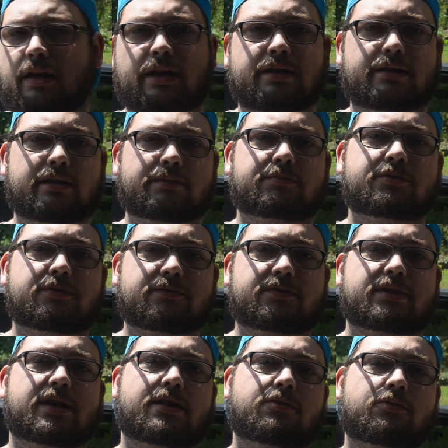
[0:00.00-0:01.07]
It seems to have
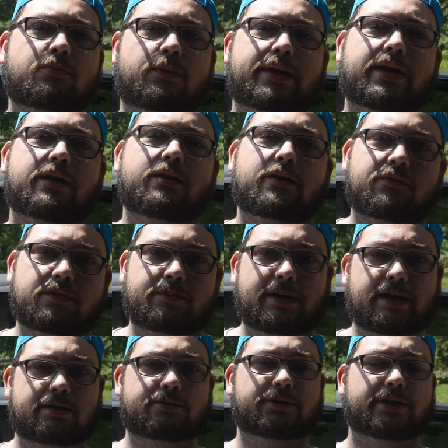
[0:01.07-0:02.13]
settled well over the
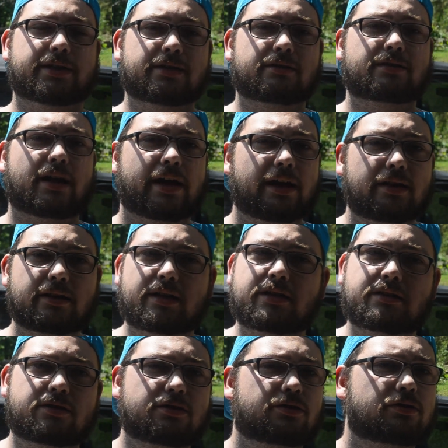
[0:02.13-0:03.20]
past 3 years, and
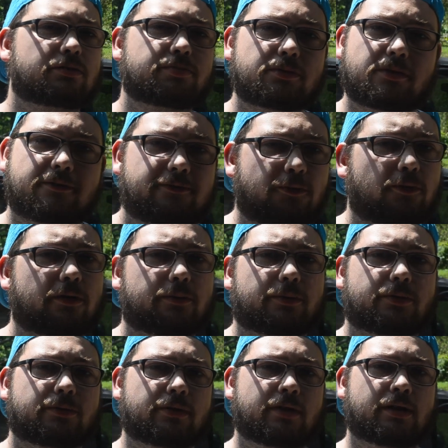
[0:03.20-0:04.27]
it's super affordable.